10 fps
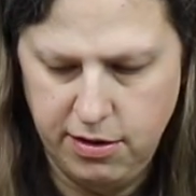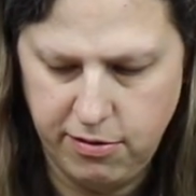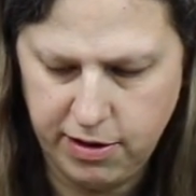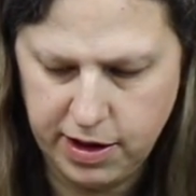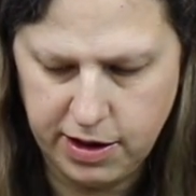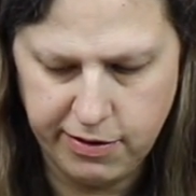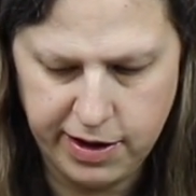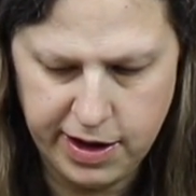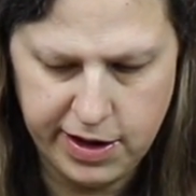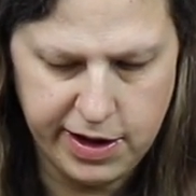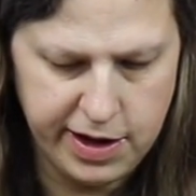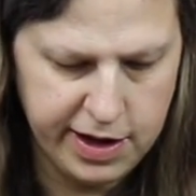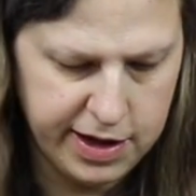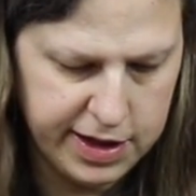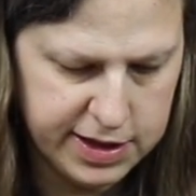We're going to go ahead
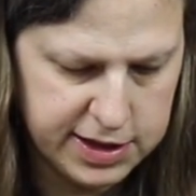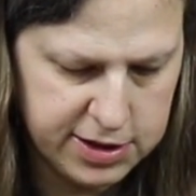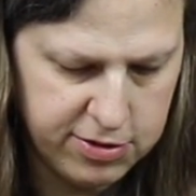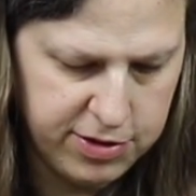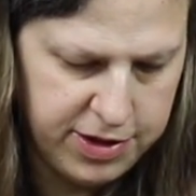and insert